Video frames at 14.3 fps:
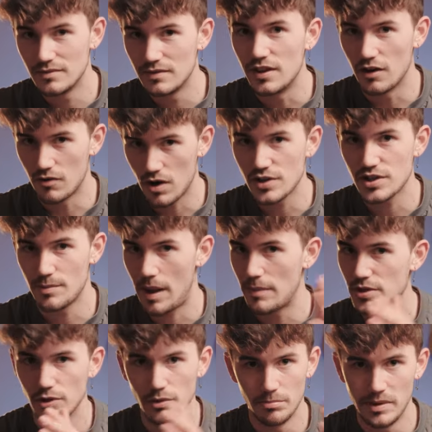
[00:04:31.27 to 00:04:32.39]
there are some
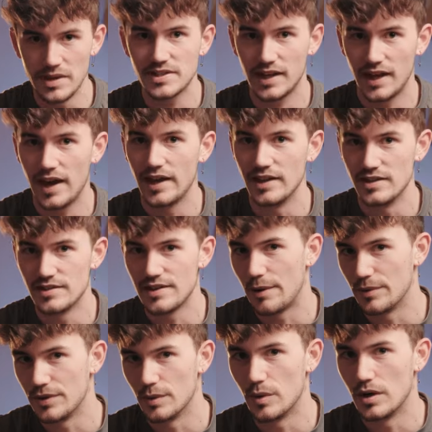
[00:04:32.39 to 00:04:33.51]
absolute biscuit heads out
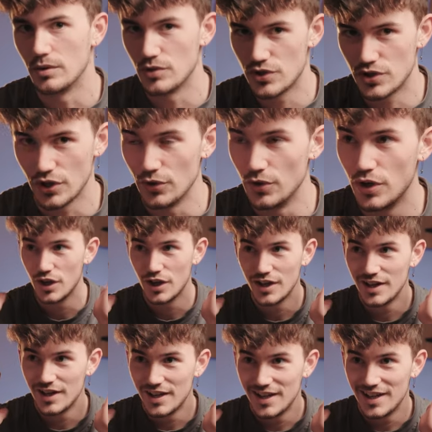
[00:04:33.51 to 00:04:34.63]
in the world. So
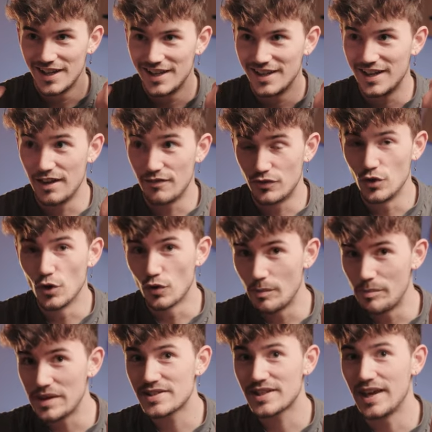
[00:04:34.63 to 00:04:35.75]
if you're a
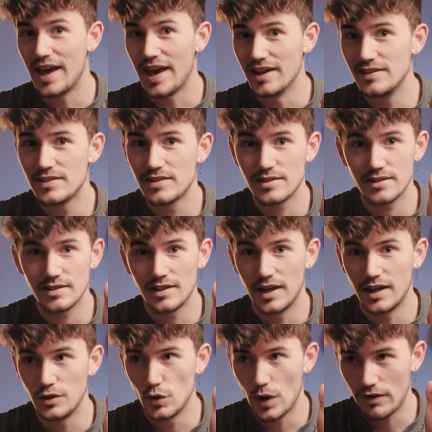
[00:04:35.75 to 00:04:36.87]
biscuit head
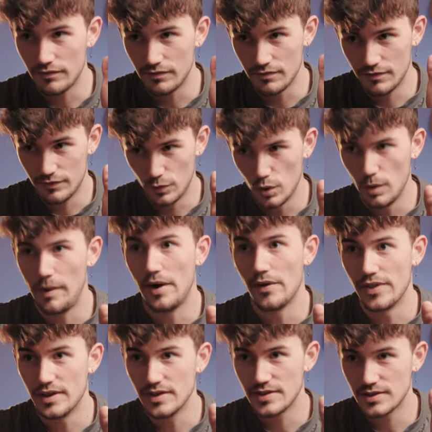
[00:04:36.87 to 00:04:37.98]
and you haven't thought about
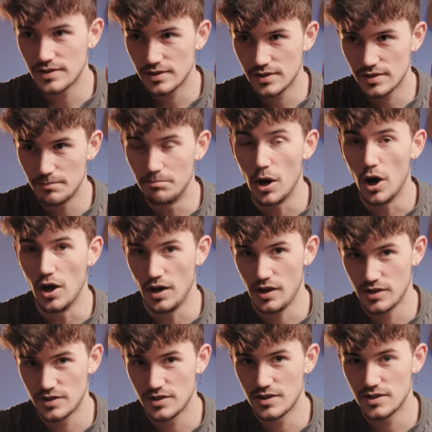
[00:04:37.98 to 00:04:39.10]
this,
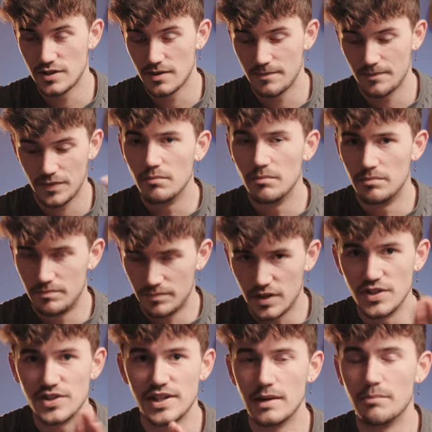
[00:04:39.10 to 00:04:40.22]
bursts.
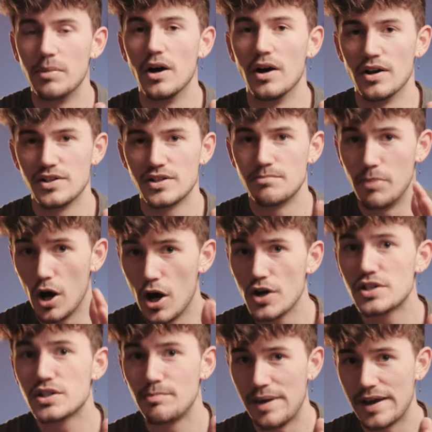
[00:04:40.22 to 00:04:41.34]
Consider bursts.
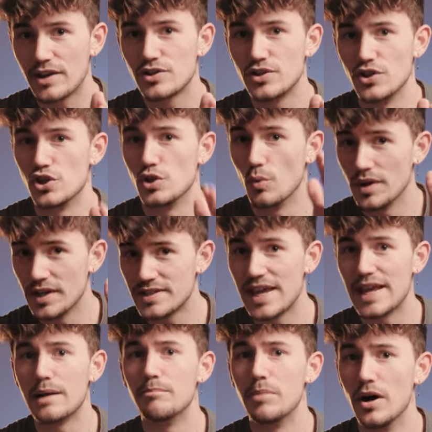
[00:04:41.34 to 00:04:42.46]
Burst pictures, you wanna
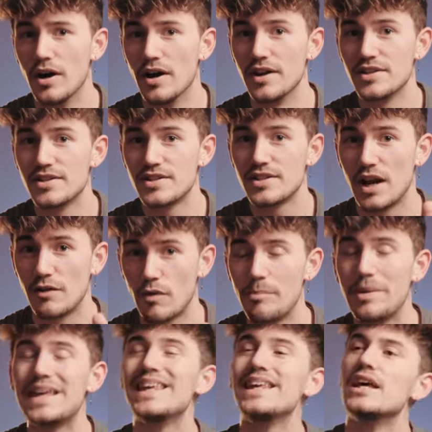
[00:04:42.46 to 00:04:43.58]
take bursts. I
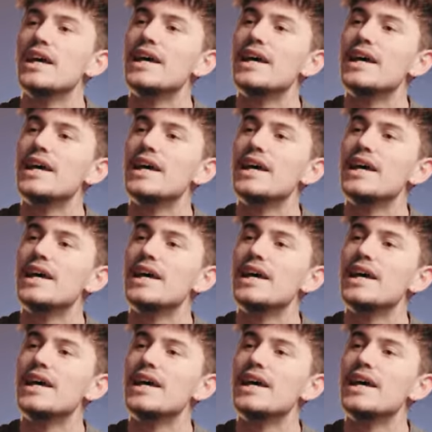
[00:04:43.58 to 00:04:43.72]
repeat,